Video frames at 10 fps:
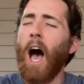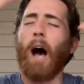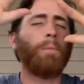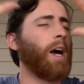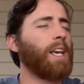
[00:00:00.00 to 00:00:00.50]

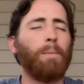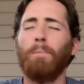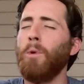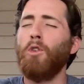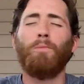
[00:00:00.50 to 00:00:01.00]
I'm not getting
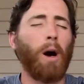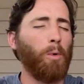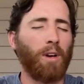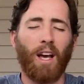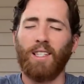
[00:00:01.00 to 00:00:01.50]
moved by
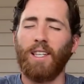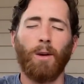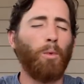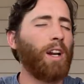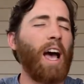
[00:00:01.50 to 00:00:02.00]
what I see
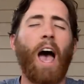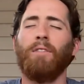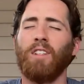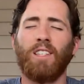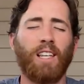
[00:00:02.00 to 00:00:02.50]
and what I
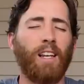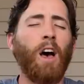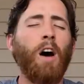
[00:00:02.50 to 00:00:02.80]
haven't seen.